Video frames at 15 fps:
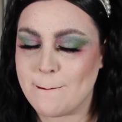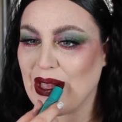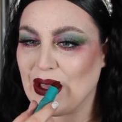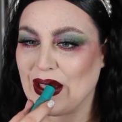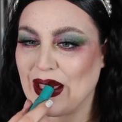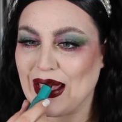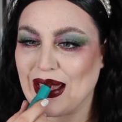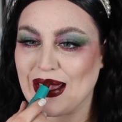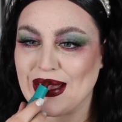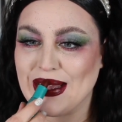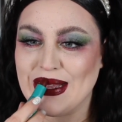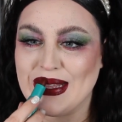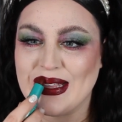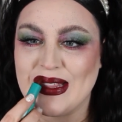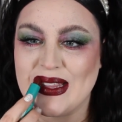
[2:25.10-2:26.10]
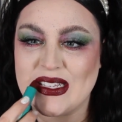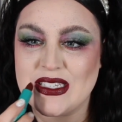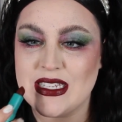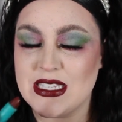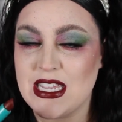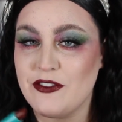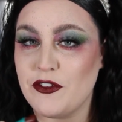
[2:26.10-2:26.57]
Okay, this
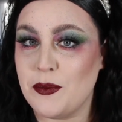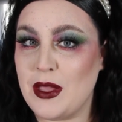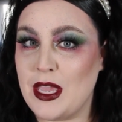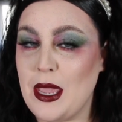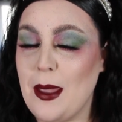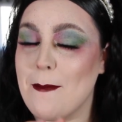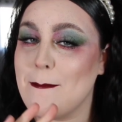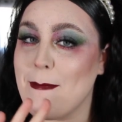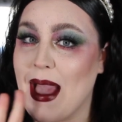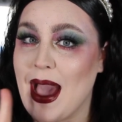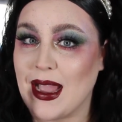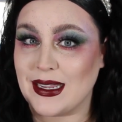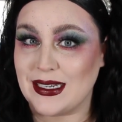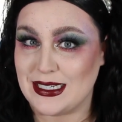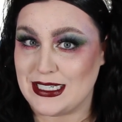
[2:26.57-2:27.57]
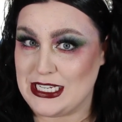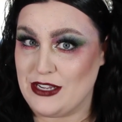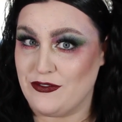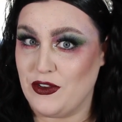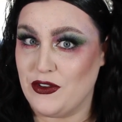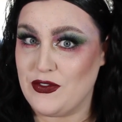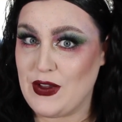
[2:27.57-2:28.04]
is giving me MAC
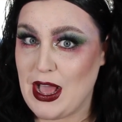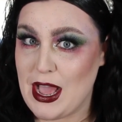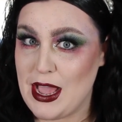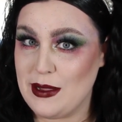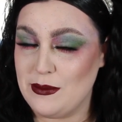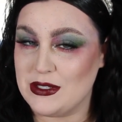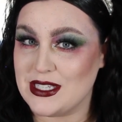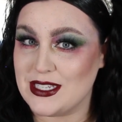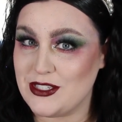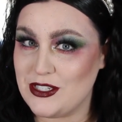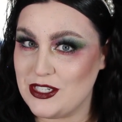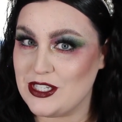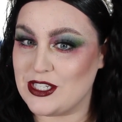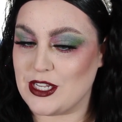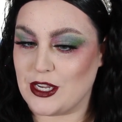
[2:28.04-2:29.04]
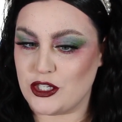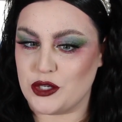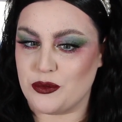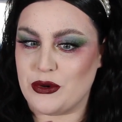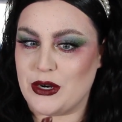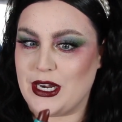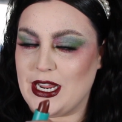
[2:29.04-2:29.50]
Diva vibes. This is such a
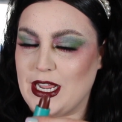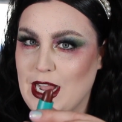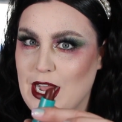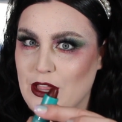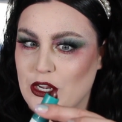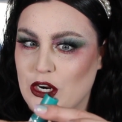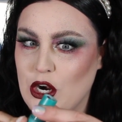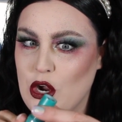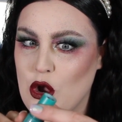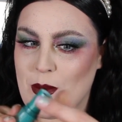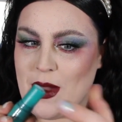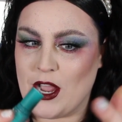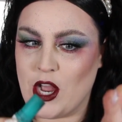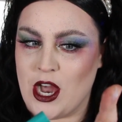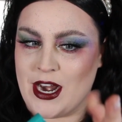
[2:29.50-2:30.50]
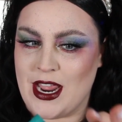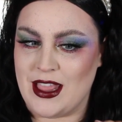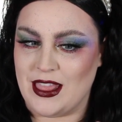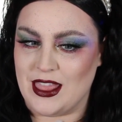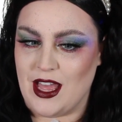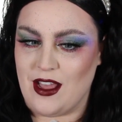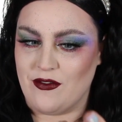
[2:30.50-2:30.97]
pretty color. Oh my god, I
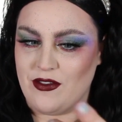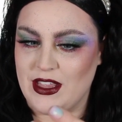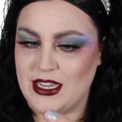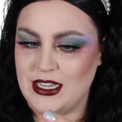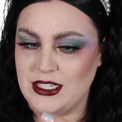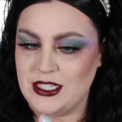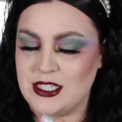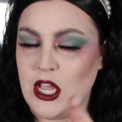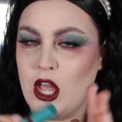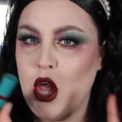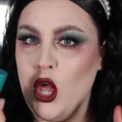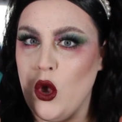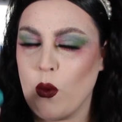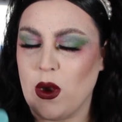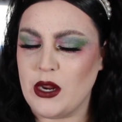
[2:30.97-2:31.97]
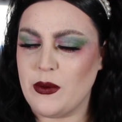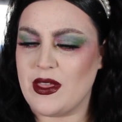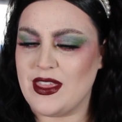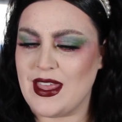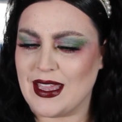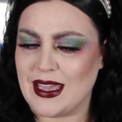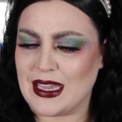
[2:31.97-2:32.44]
love this. What do we
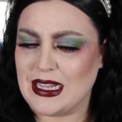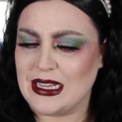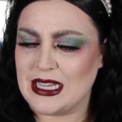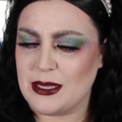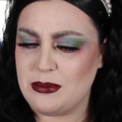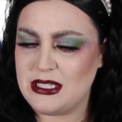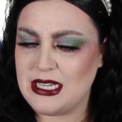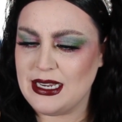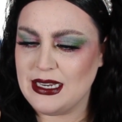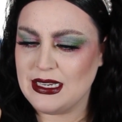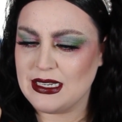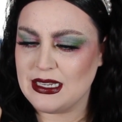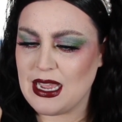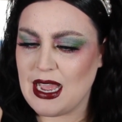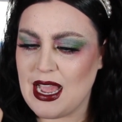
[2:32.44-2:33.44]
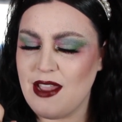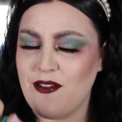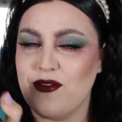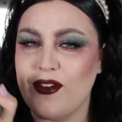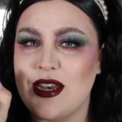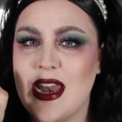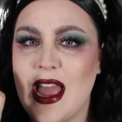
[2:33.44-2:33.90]
think? Ecliptic?
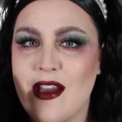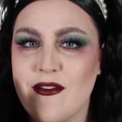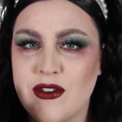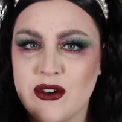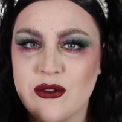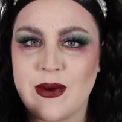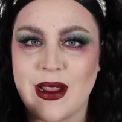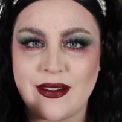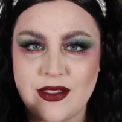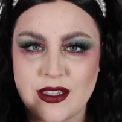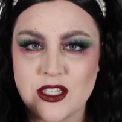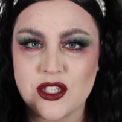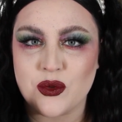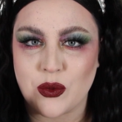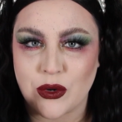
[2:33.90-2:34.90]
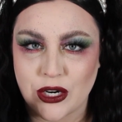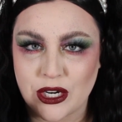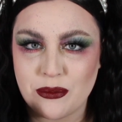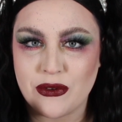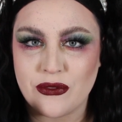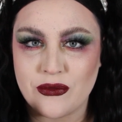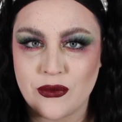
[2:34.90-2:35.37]
I've never read this
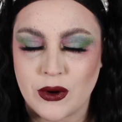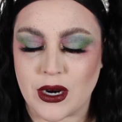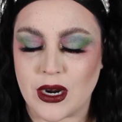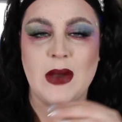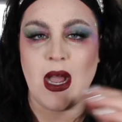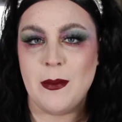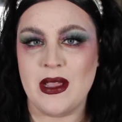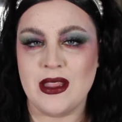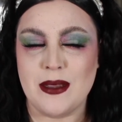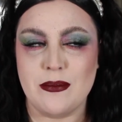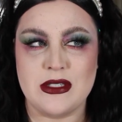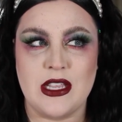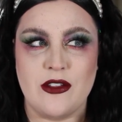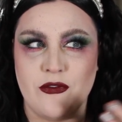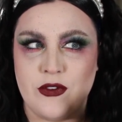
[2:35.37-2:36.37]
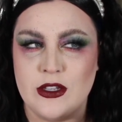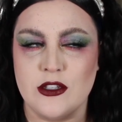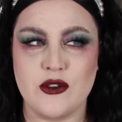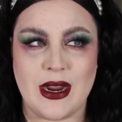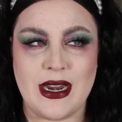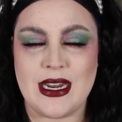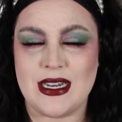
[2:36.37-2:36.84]
word before. On my lips, it feels
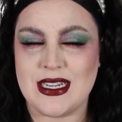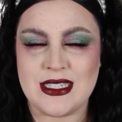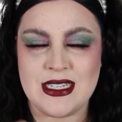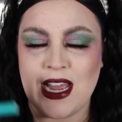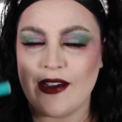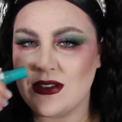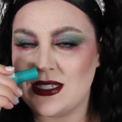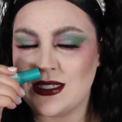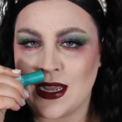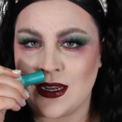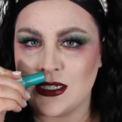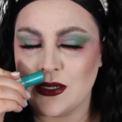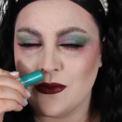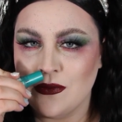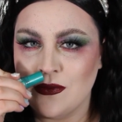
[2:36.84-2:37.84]
great. It doesn't have a scent.